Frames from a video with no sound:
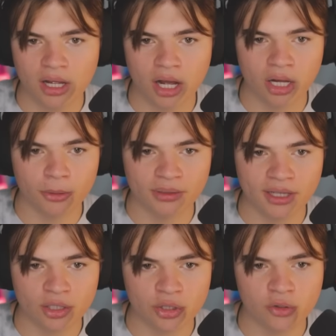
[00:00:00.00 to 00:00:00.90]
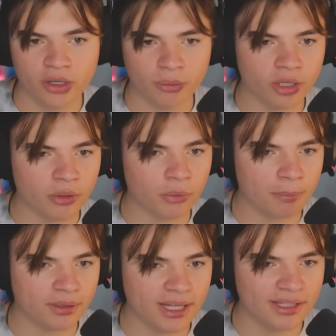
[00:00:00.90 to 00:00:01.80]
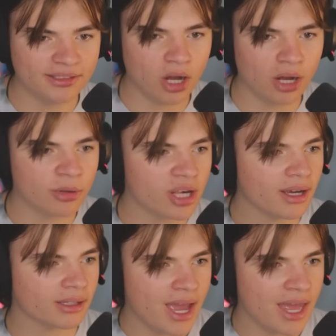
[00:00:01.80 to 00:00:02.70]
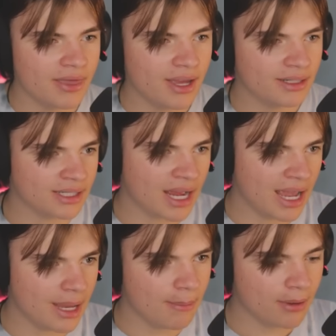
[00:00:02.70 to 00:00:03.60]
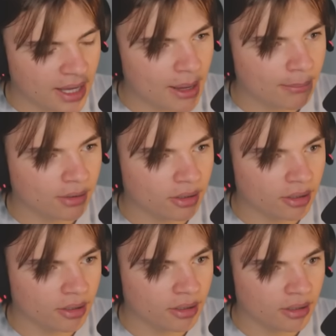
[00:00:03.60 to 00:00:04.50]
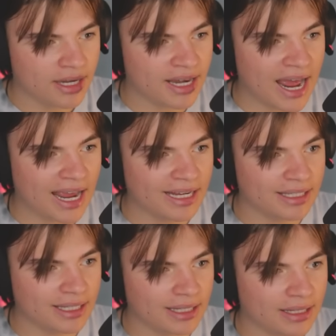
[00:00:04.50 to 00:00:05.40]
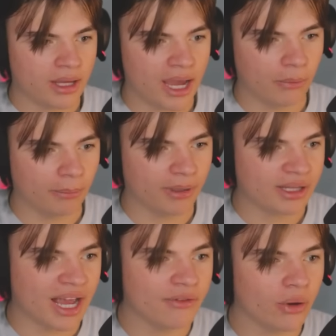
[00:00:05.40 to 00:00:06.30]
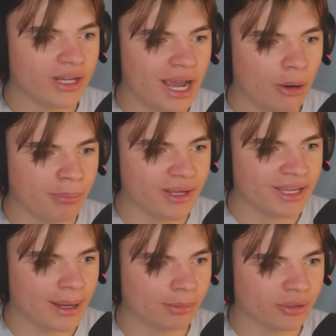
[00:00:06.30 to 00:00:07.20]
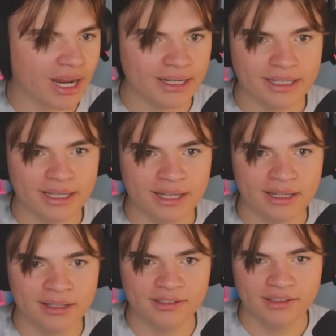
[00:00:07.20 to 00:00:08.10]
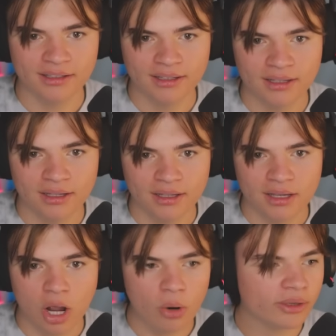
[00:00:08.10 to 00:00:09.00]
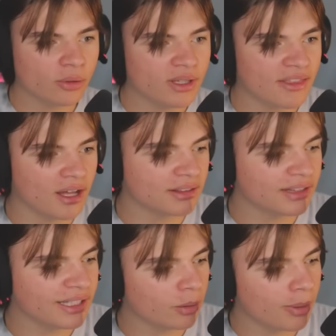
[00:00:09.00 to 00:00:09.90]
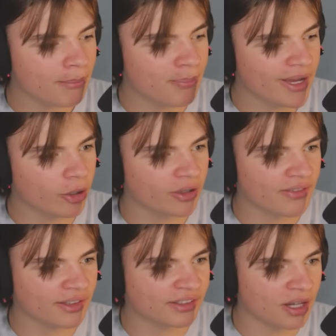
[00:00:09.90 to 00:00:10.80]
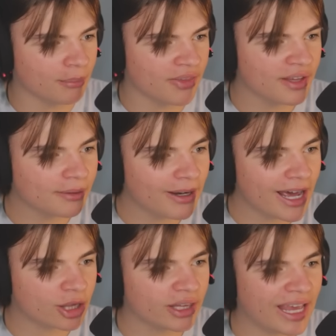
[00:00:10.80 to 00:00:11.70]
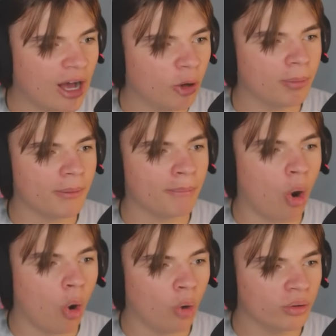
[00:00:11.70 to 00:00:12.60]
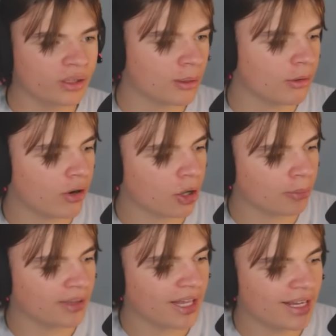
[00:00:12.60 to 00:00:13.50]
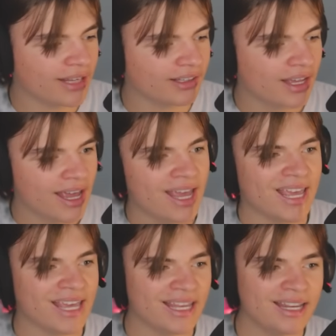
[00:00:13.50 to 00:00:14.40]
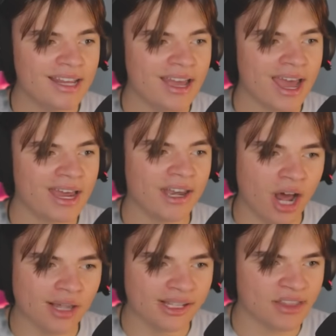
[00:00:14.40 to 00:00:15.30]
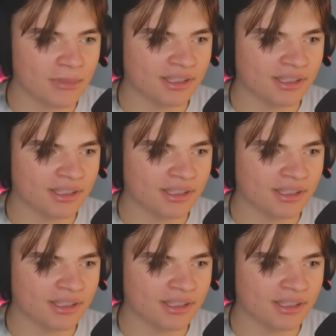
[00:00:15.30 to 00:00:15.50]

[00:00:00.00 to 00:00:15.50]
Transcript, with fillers: 100% destroyed. We're going to replace object and then type Kepler 90. Okay, replace. I have no idea how big Kepler 90 is. Oh, it's only a little bit bigger than the sun, but this might actually help pull some of our planets in and not let them